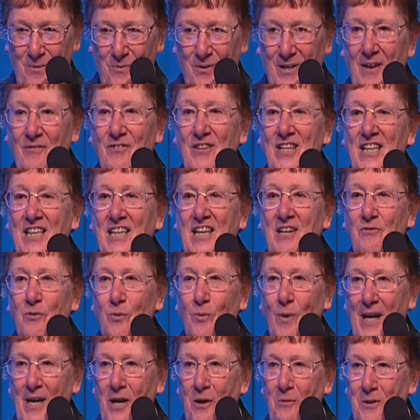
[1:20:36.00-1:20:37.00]
Whatever you give
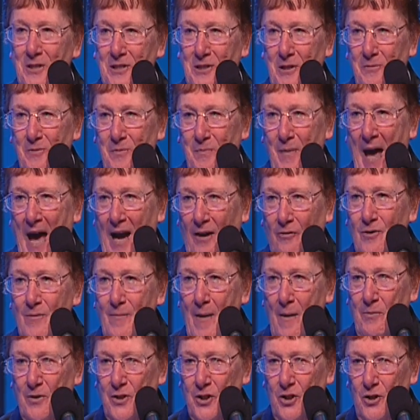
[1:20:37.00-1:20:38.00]
away always comes back.
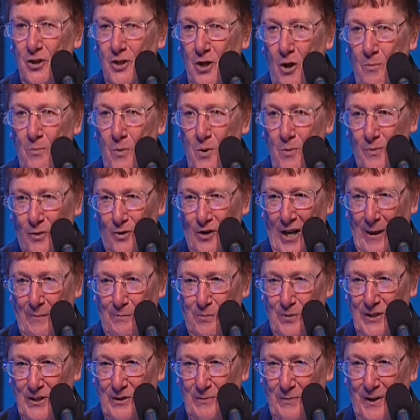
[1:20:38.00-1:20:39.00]
Remember the good old
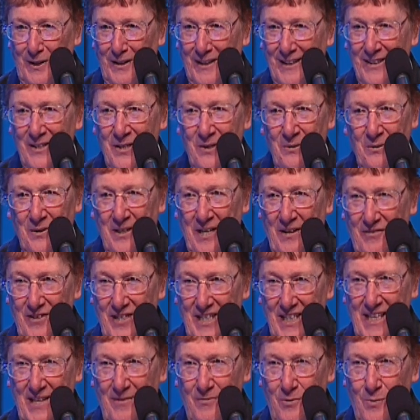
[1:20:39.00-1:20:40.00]
boomerang principle. Whatever
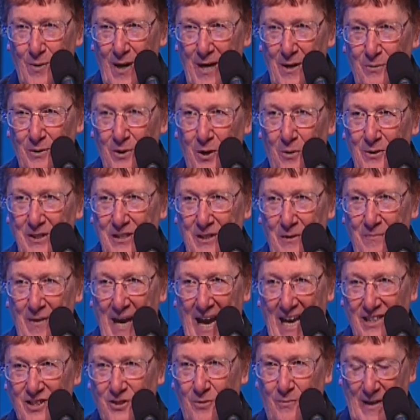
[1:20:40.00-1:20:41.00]
you give away will always come
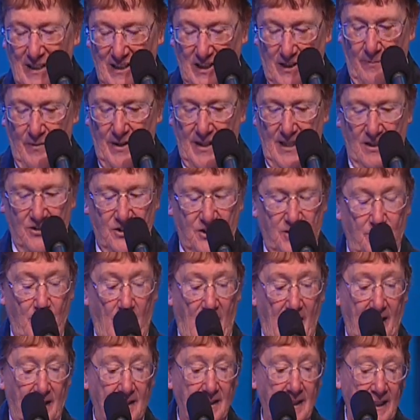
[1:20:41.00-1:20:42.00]
back. So make somebody else
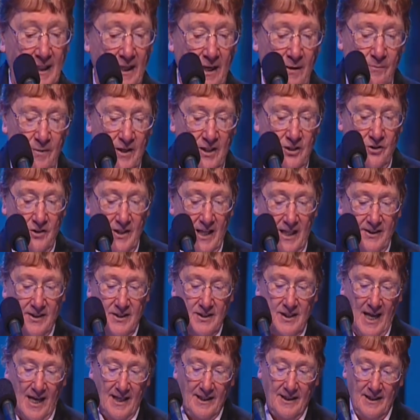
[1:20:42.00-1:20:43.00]
smile. Make sure
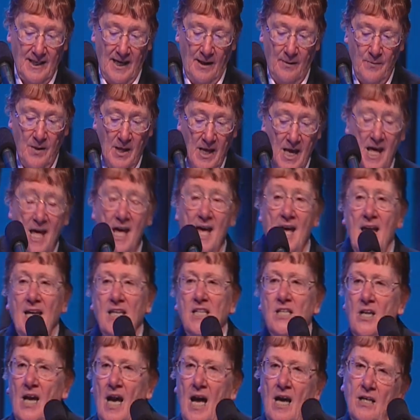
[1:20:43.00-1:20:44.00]
that, that
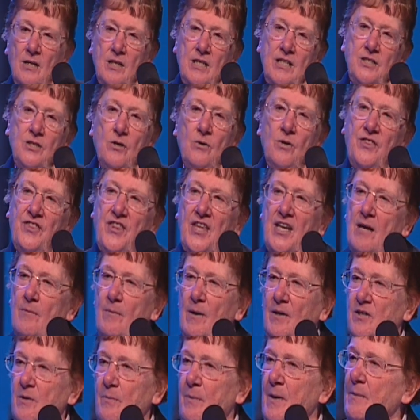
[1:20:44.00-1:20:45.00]
you know, how do you do it? Think
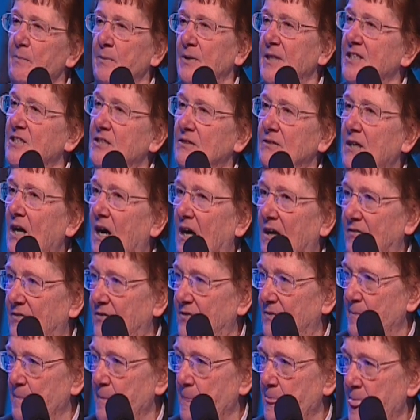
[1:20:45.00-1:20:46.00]
about the people that you
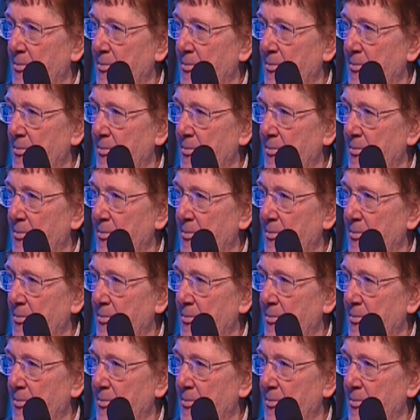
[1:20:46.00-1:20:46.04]
love.